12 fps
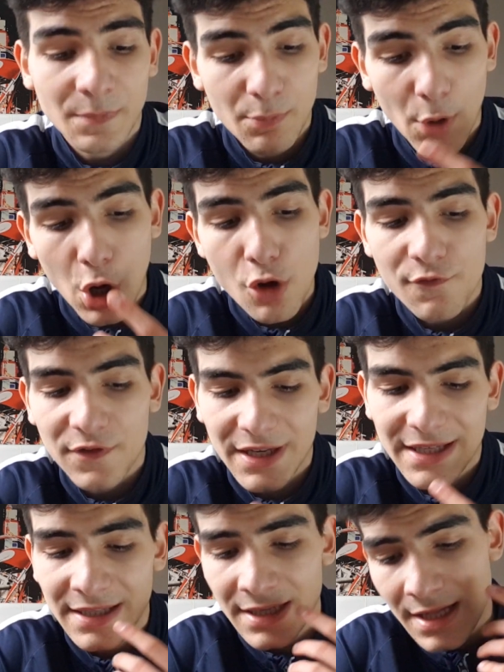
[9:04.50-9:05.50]

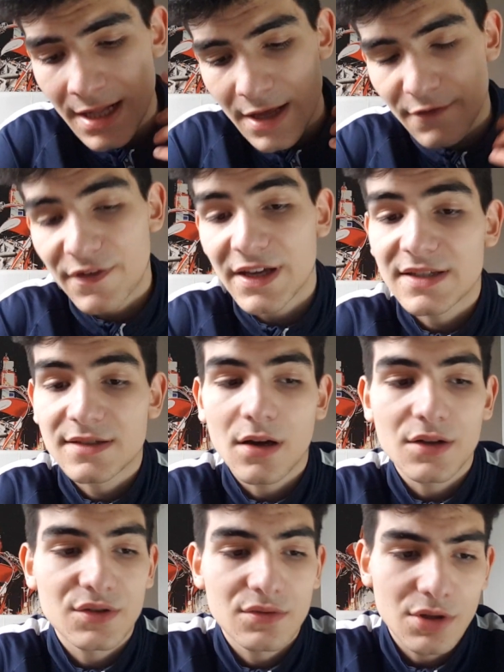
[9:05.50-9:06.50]
hopefully things
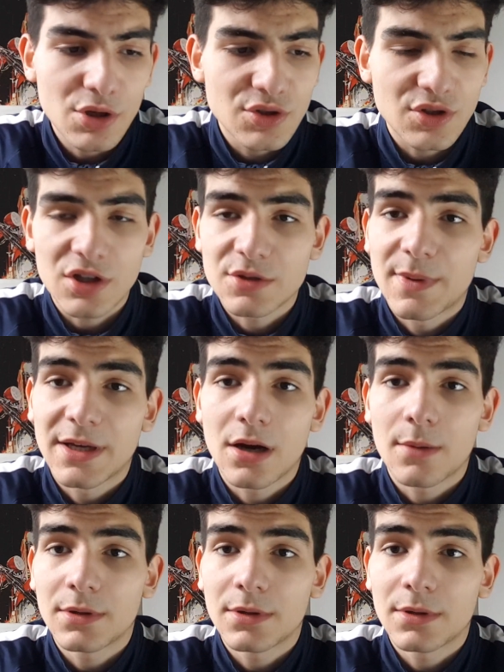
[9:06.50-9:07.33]
do start to pick up.